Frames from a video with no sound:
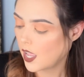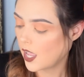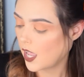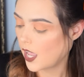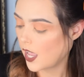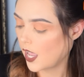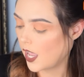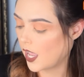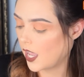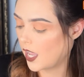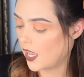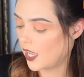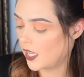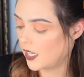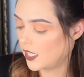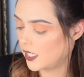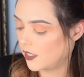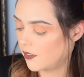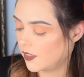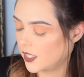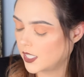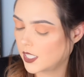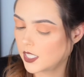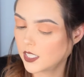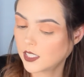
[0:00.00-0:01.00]
And
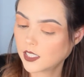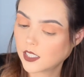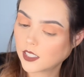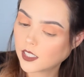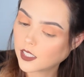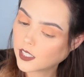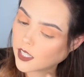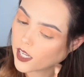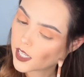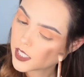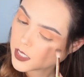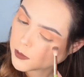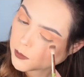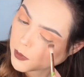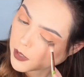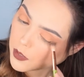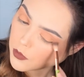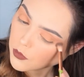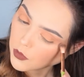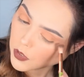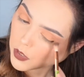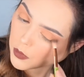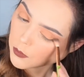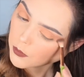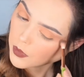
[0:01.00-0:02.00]
if it sits in the guest
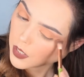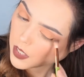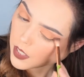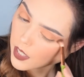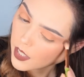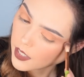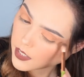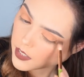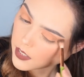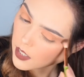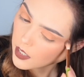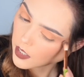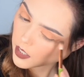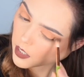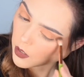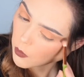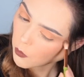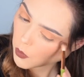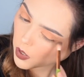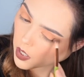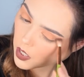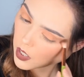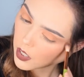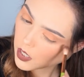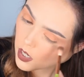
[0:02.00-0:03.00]
bedroom, then that's not gonna
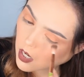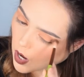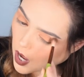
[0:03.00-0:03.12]
work.